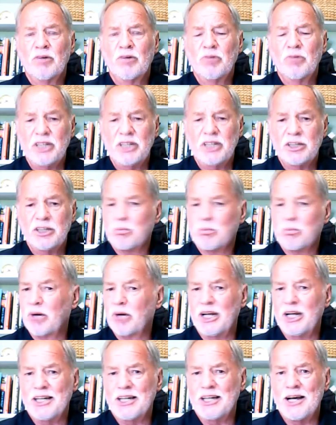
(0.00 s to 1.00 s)
We need to
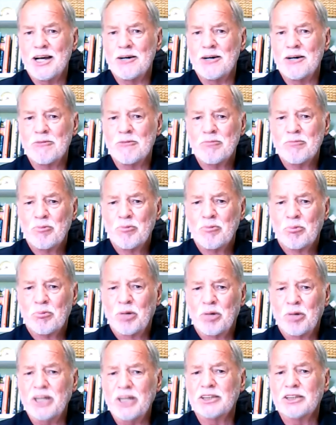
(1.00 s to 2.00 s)
pray now.
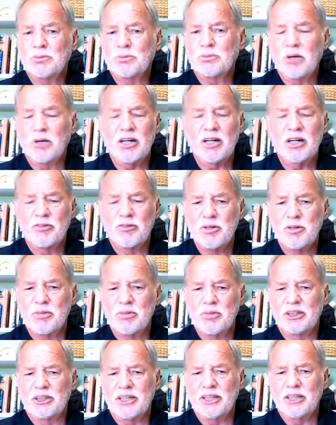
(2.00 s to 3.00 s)
Pray this prayer of
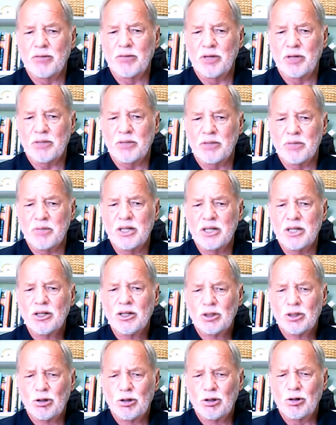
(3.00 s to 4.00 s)
humility with me.
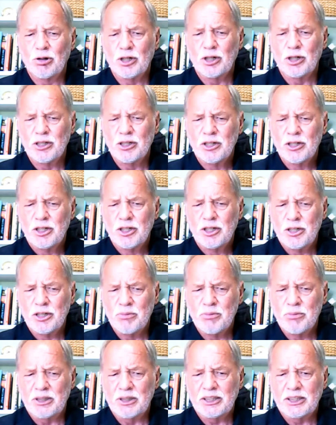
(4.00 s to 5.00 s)
Lord,
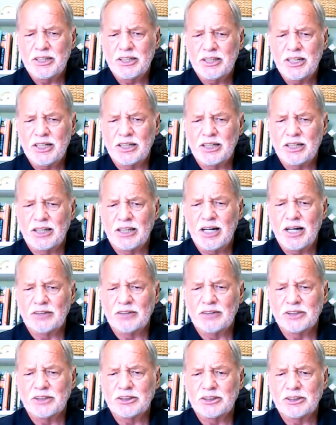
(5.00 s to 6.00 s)
humility
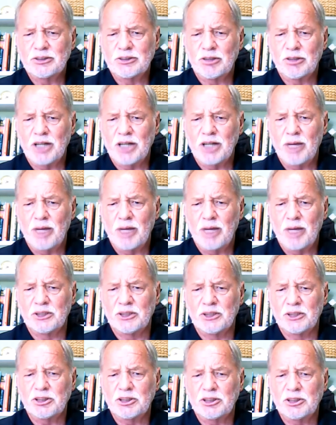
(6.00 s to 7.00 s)
allows us to
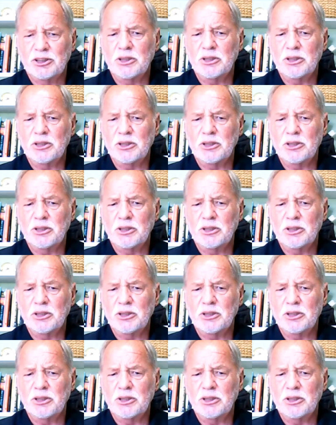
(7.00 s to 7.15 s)
accomplish so